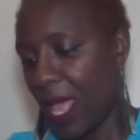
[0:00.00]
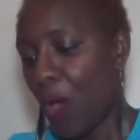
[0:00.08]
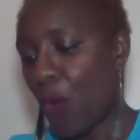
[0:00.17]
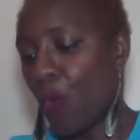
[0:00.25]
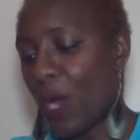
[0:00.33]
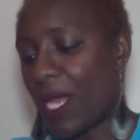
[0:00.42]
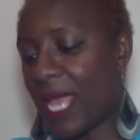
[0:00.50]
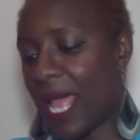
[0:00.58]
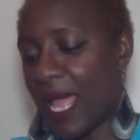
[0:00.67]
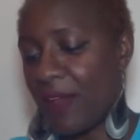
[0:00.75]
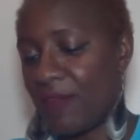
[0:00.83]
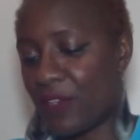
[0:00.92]
what
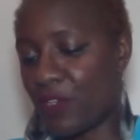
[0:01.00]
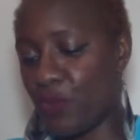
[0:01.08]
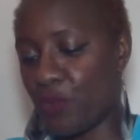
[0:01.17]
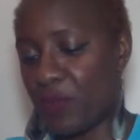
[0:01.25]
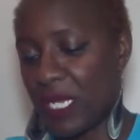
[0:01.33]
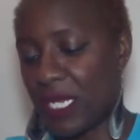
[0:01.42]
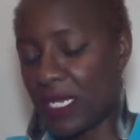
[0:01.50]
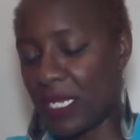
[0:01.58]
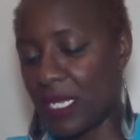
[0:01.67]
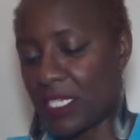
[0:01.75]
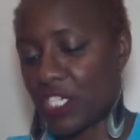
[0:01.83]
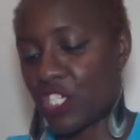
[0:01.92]
have you been
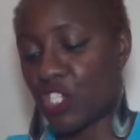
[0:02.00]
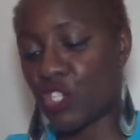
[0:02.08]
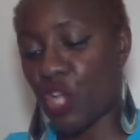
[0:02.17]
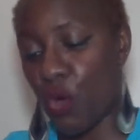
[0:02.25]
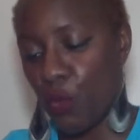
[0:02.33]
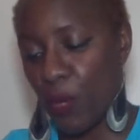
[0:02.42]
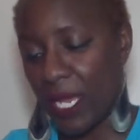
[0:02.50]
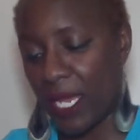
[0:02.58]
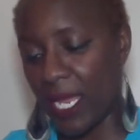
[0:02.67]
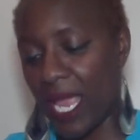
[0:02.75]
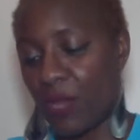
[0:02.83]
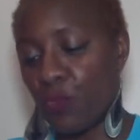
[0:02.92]

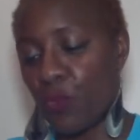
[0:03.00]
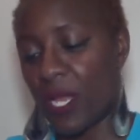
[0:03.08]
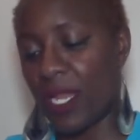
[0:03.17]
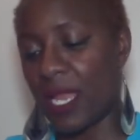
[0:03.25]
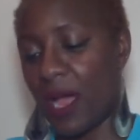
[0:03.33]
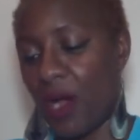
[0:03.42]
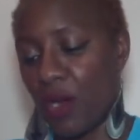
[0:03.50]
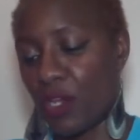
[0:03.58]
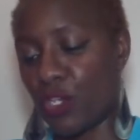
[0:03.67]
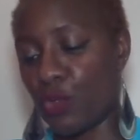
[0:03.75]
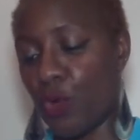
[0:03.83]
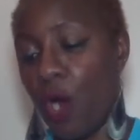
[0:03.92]
sowing and what are
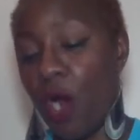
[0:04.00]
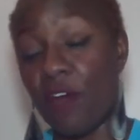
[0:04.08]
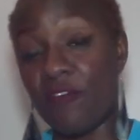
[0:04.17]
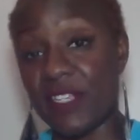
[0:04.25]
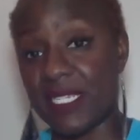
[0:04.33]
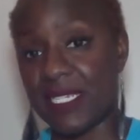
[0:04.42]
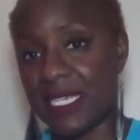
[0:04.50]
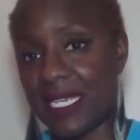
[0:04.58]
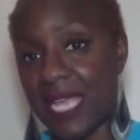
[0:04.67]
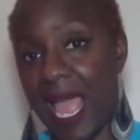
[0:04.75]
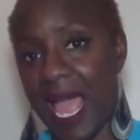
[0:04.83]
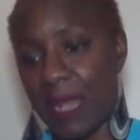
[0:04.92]
you
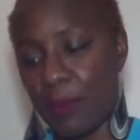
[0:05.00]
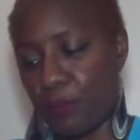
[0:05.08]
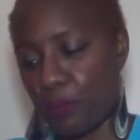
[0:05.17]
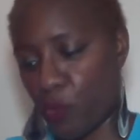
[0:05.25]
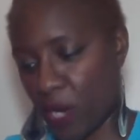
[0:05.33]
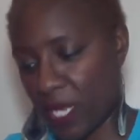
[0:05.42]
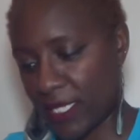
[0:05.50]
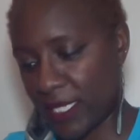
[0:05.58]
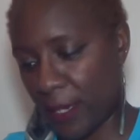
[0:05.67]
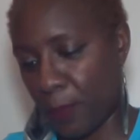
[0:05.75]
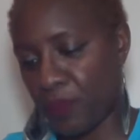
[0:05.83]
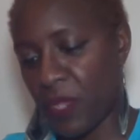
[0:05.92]
harvesting at
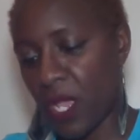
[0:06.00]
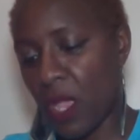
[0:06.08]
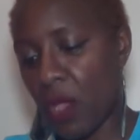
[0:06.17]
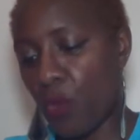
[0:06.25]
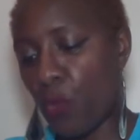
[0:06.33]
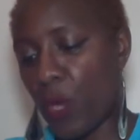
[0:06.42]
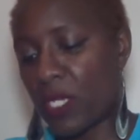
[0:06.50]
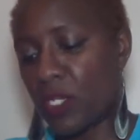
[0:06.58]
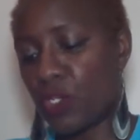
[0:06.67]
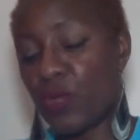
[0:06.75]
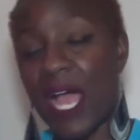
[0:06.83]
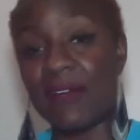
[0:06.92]
present? What do
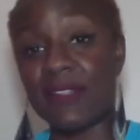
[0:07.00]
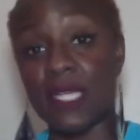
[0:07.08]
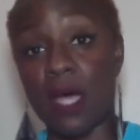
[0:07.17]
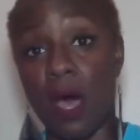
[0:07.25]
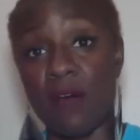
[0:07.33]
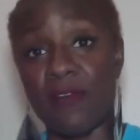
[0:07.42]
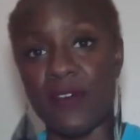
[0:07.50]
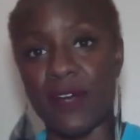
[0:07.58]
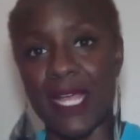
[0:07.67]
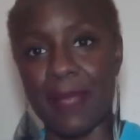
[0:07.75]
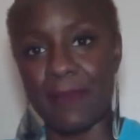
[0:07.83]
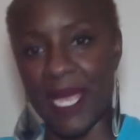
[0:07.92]
you have to
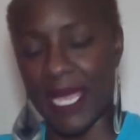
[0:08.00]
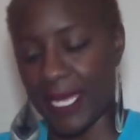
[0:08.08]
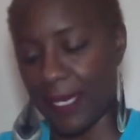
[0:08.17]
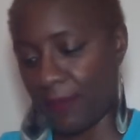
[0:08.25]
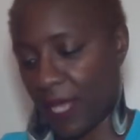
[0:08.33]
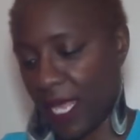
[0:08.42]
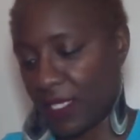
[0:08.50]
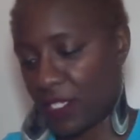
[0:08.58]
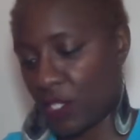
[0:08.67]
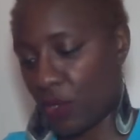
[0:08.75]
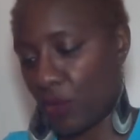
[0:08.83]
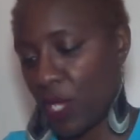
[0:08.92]
offer a man? And
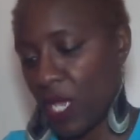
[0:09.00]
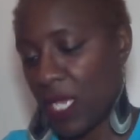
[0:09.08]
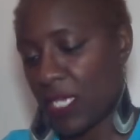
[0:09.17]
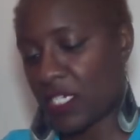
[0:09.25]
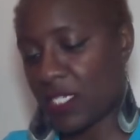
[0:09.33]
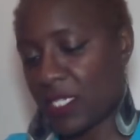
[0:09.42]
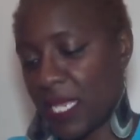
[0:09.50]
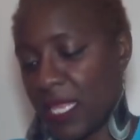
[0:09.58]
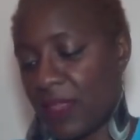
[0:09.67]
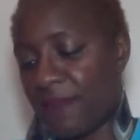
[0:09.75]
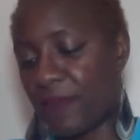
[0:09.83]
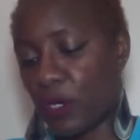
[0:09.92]
so she said
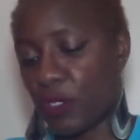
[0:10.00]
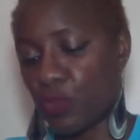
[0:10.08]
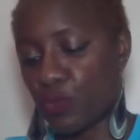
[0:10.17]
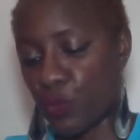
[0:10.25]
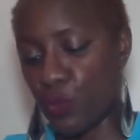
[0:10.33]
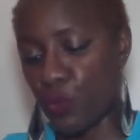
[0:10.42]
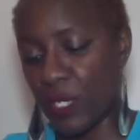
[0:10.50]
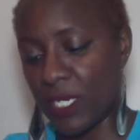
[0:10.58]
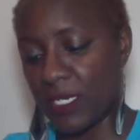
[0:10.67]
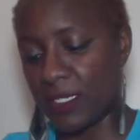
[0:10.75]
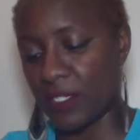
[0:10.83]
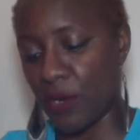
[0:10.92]
the first rule in
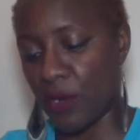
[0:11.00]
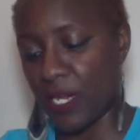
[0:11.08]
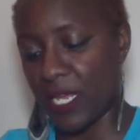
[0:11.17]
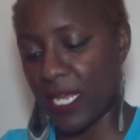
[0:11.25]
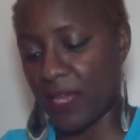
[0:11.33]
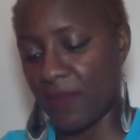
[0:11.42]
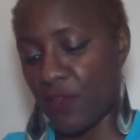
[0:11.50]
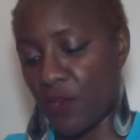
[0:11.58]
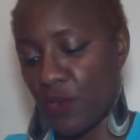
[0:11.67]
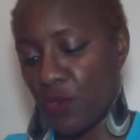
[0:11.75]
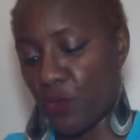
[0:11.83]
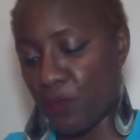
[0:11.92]
discerning if
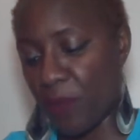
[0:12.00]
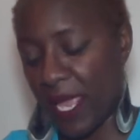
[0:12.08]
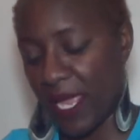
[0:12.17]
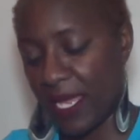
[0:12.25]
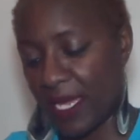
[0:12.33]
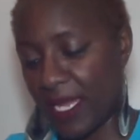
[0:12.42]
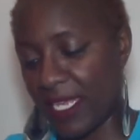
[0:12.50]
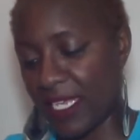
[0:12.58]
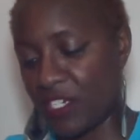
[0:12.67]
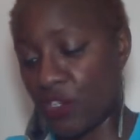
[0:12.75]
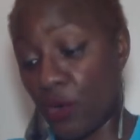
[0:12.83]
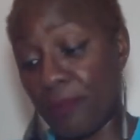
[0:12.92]
your new man
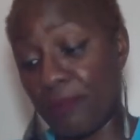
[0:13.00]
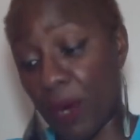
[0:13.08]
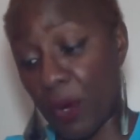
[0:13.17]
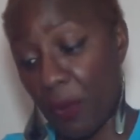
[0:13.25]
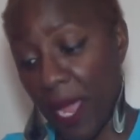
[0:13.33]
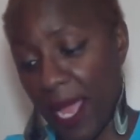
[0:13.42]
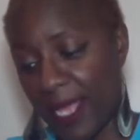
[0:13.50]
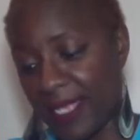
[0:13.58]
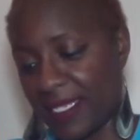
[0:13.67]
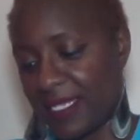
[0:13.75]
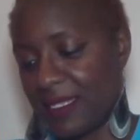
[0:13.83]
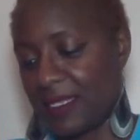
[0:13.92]
is your Boaz
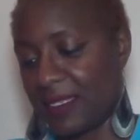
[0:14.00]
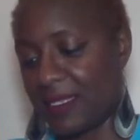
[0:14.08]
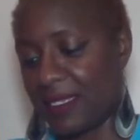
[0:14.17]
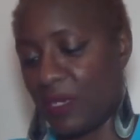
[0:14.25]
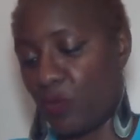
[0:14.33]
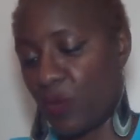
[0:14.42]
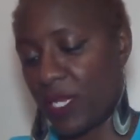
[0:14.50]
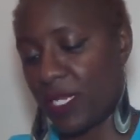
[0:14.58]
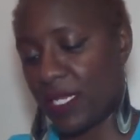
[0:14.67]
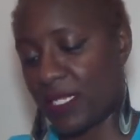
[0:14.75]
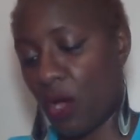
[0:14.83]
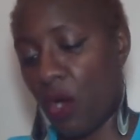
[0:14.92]
is to see what
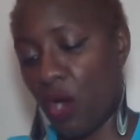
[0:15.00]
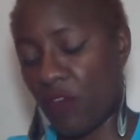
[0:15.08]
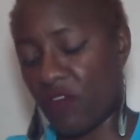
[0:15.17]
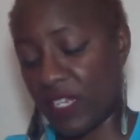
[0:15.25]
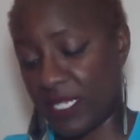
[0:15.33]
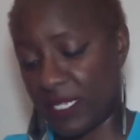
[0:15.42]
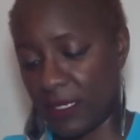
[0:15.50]
his harvest